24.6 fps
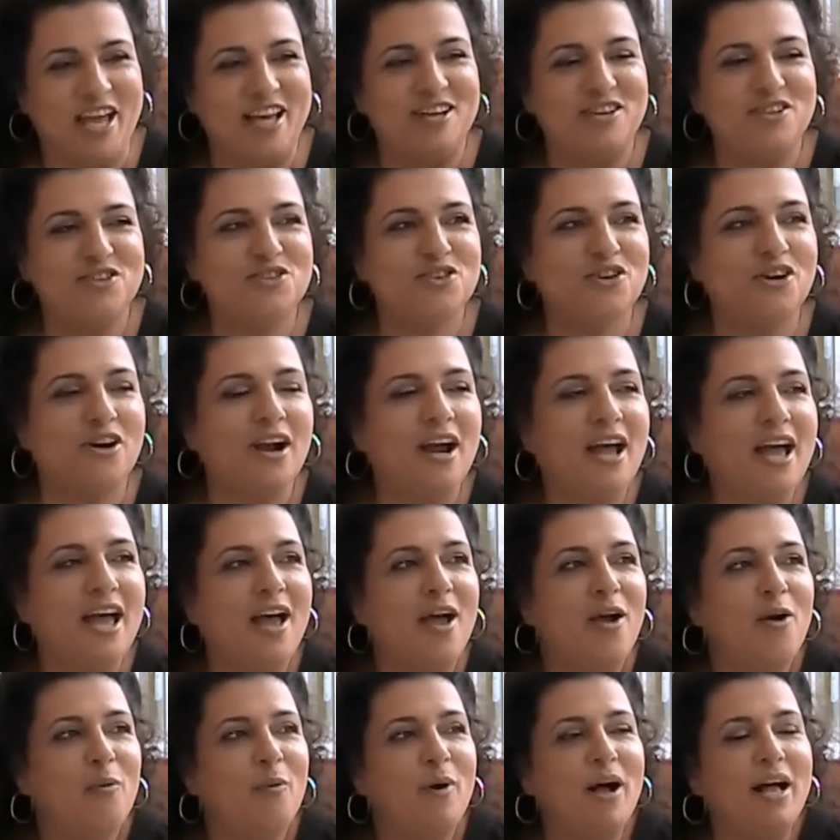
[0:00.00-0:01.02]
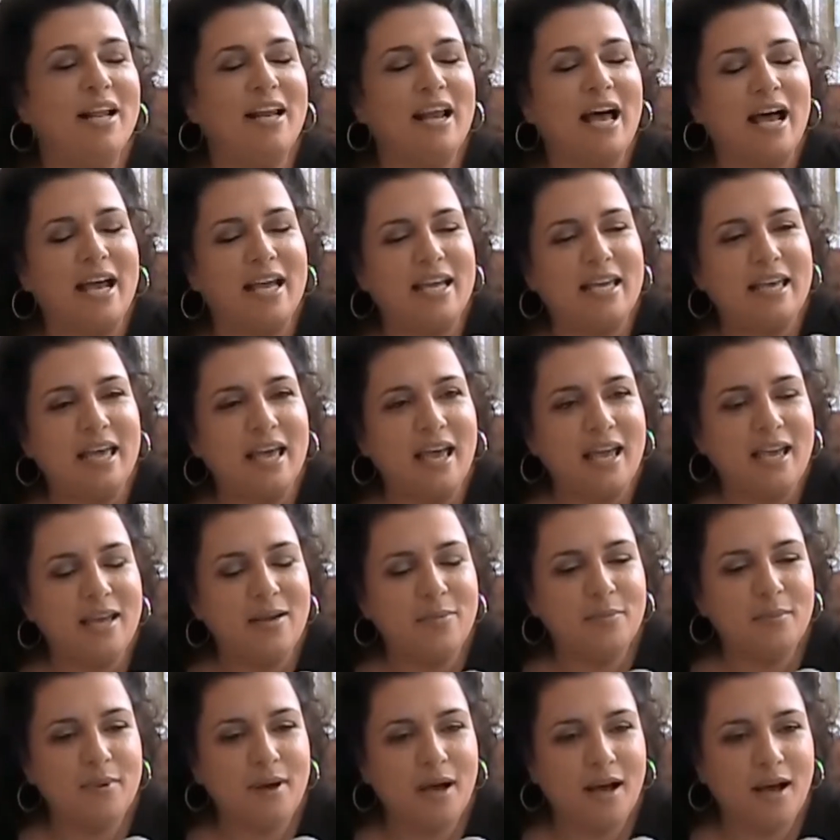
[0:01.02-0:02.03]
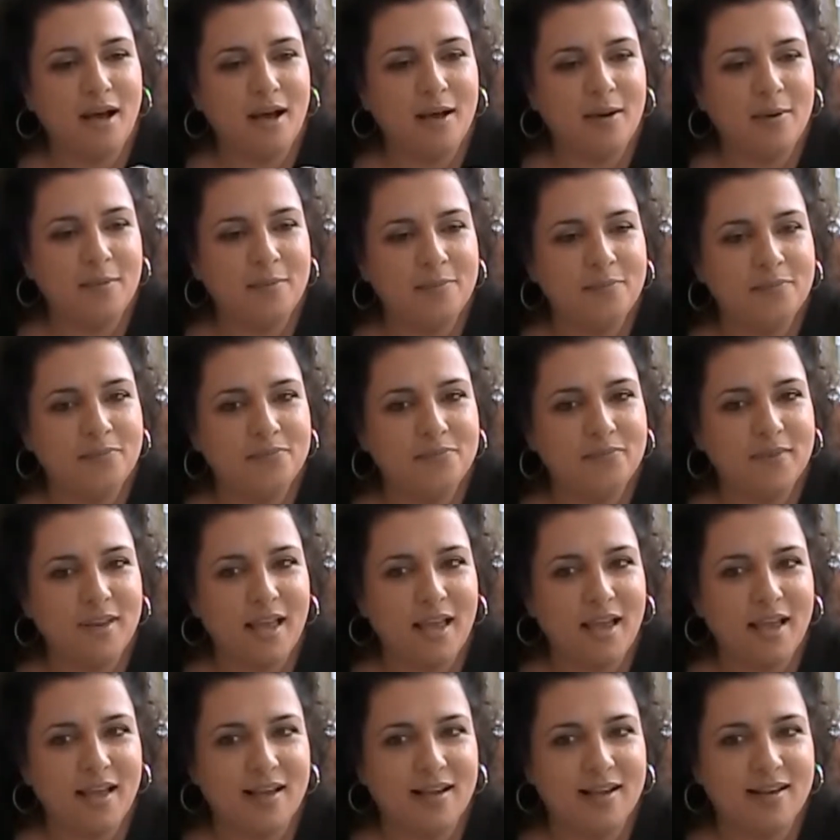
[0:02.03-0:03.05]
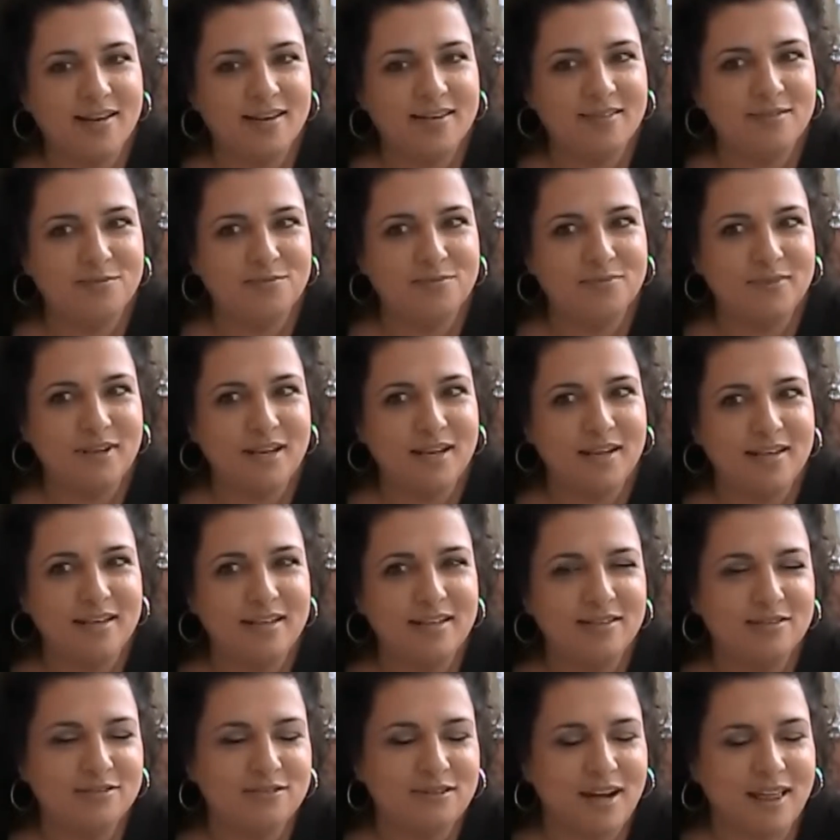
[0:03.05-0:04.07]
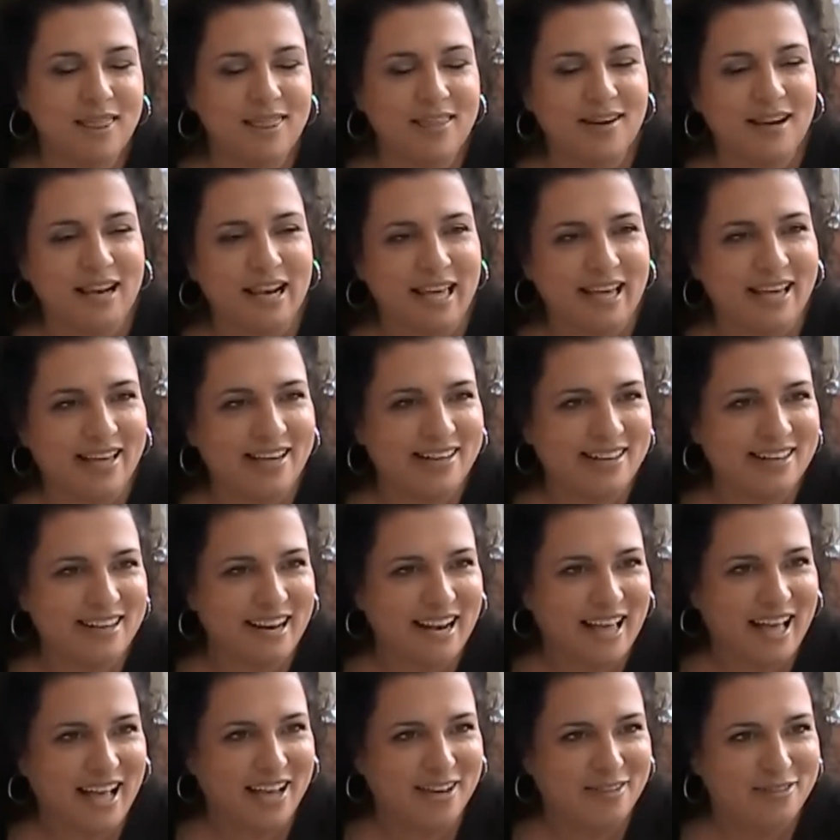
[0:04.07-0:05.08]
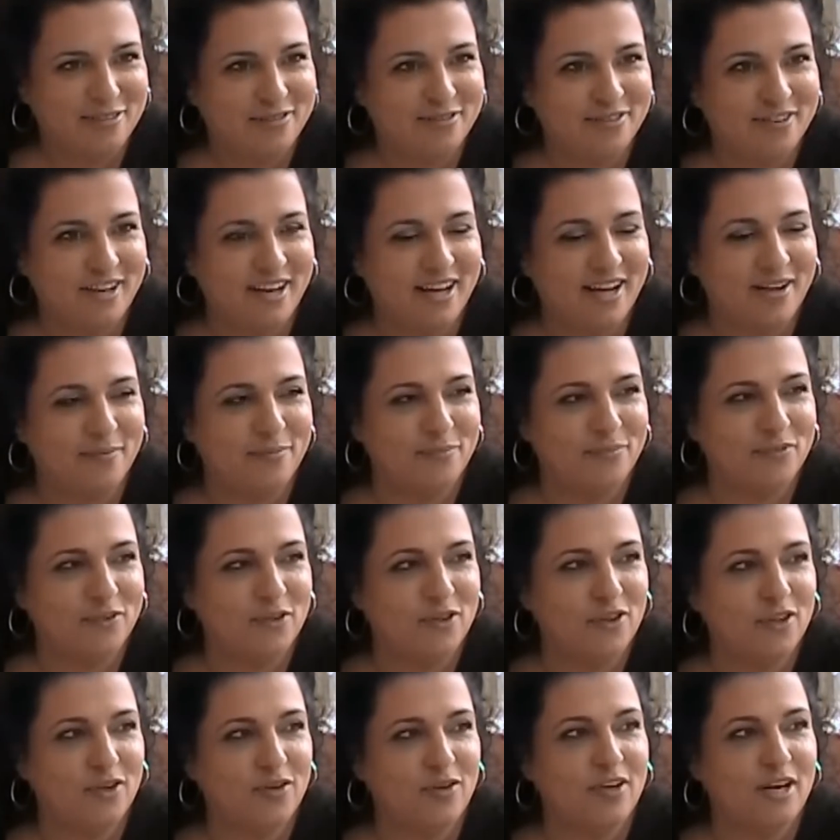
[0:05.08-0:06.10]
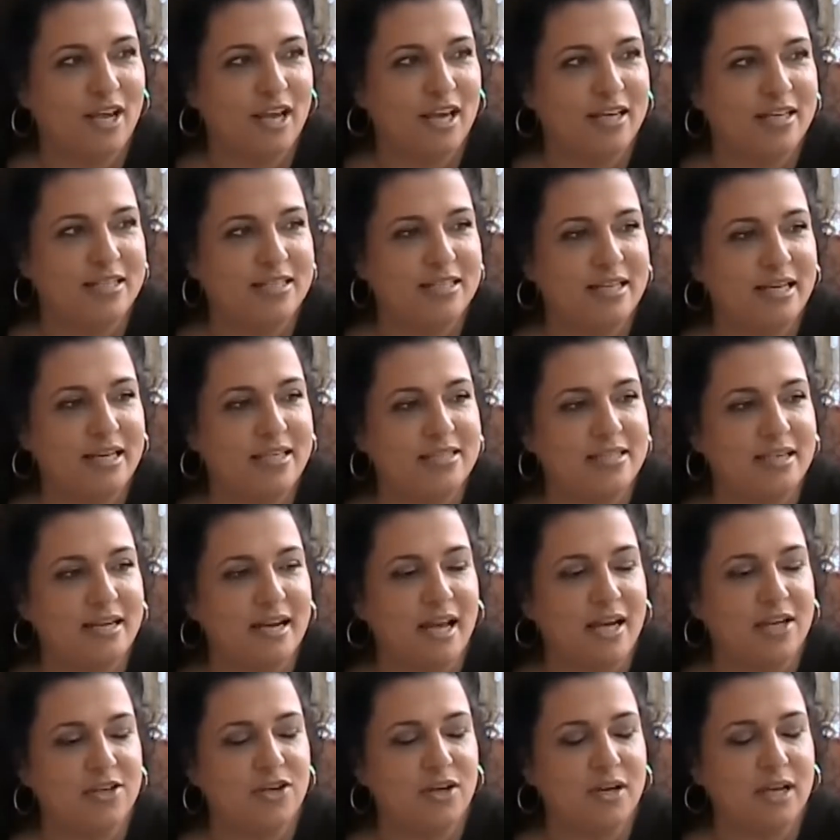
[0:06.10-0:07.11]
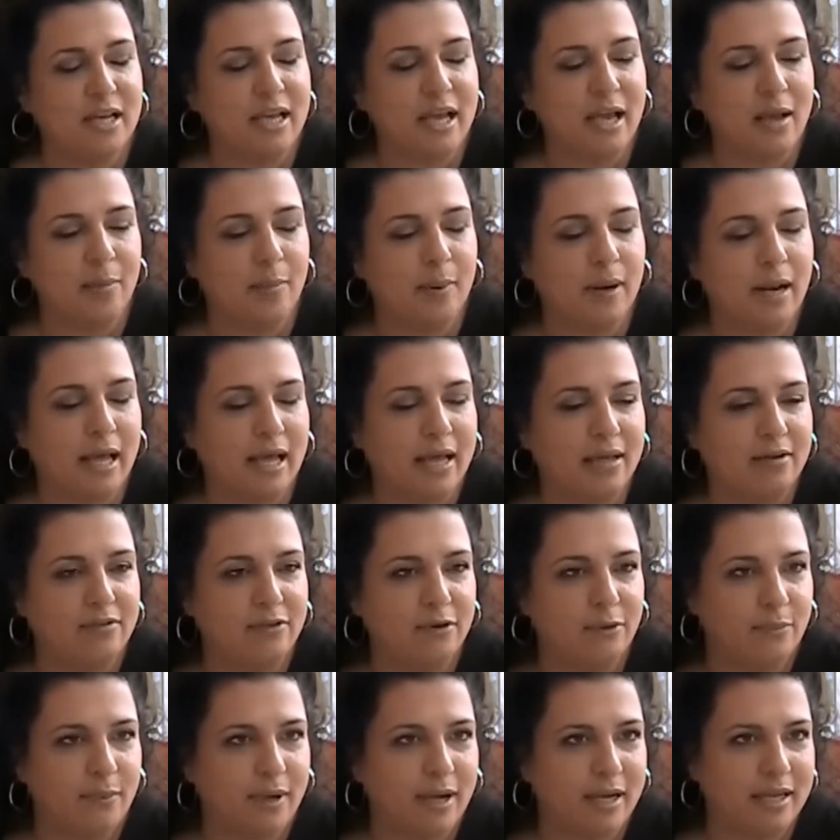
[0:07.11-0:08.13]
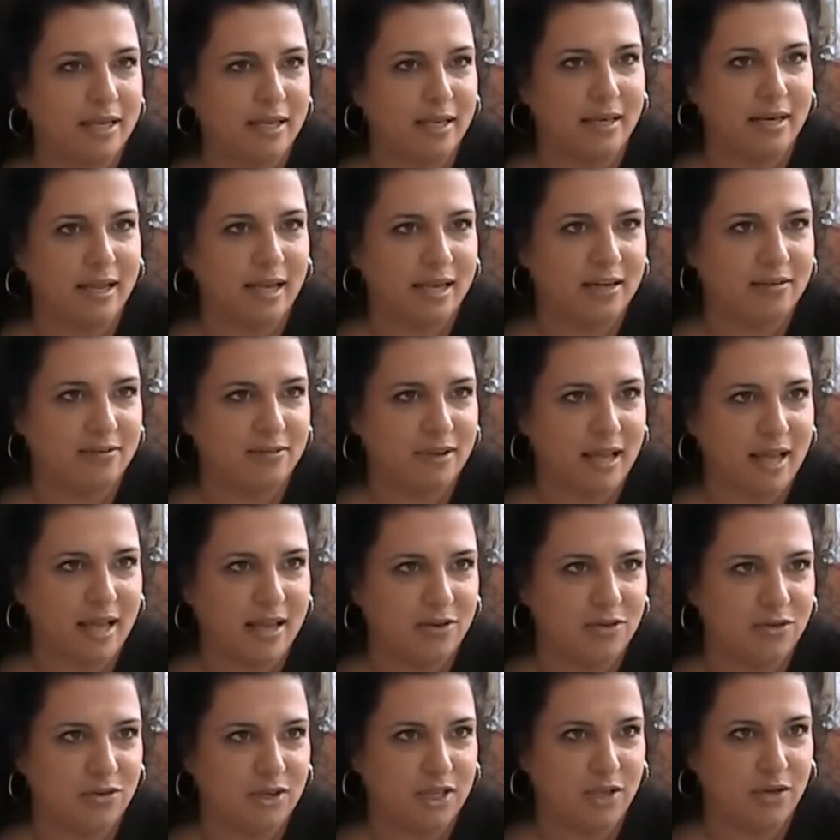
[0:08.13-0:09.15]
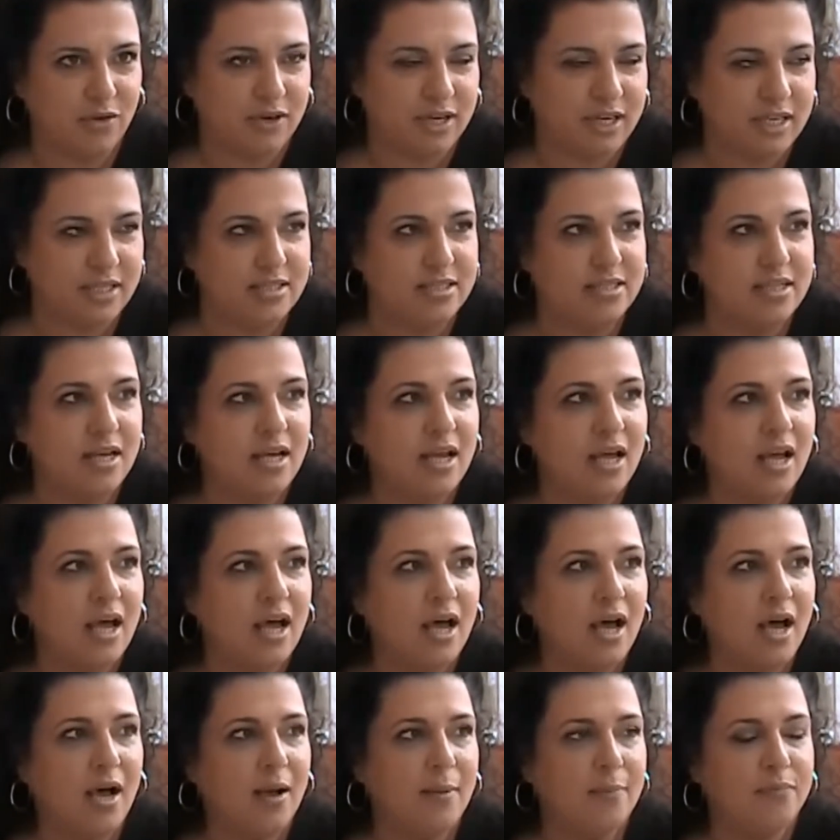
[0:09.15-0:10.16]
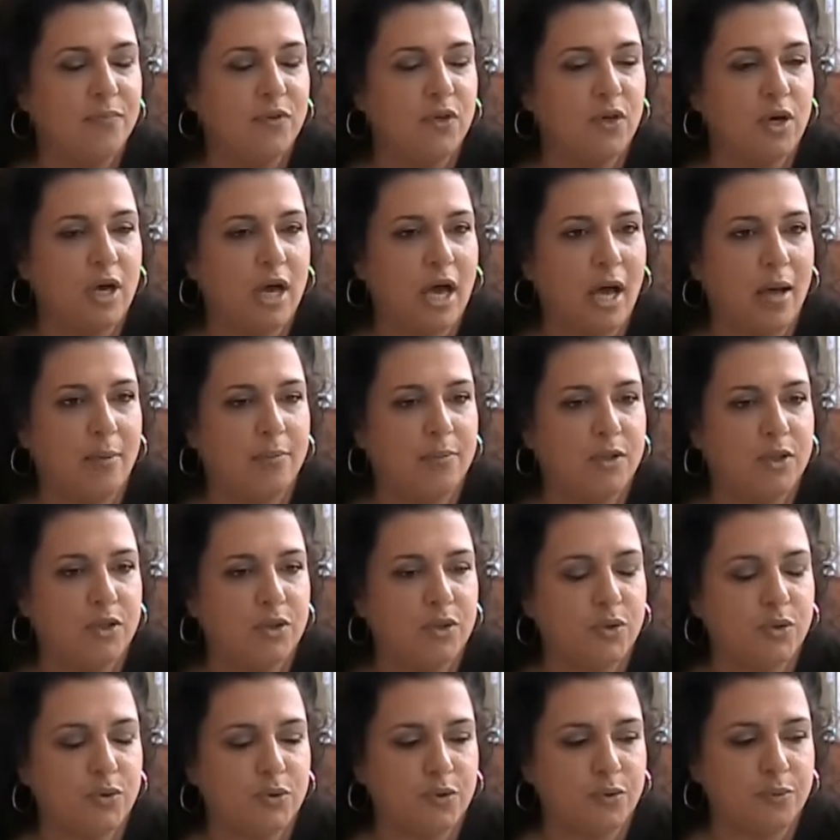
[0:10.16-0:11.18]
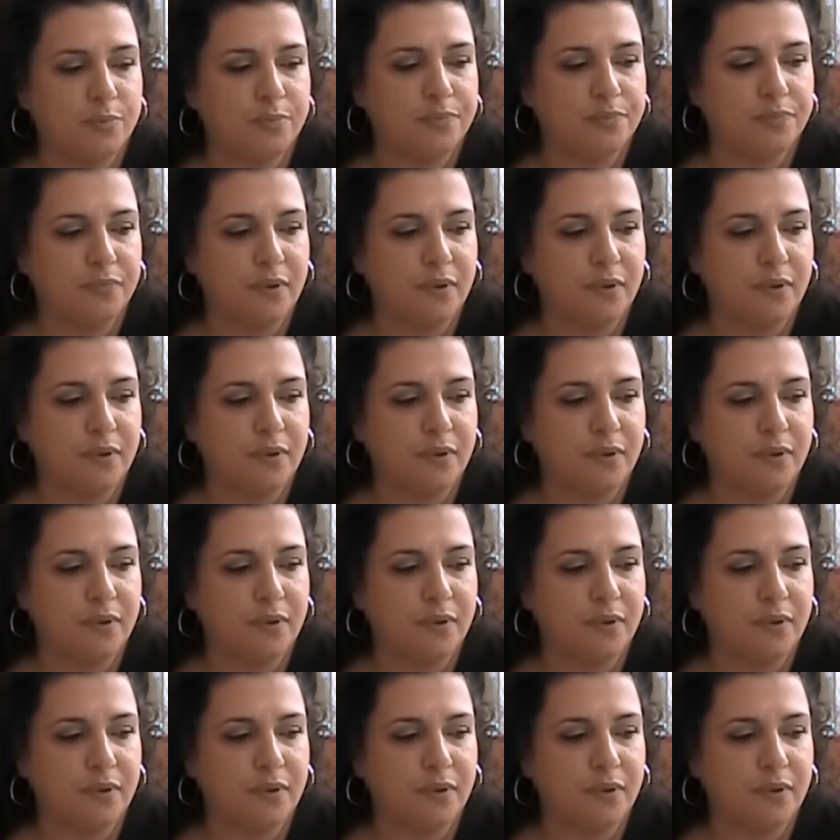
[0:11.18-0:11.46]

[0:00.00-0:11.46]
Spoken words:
Sure. Well, I came rather late in life to the United States, and actually I applied from my native country, Greece, to come to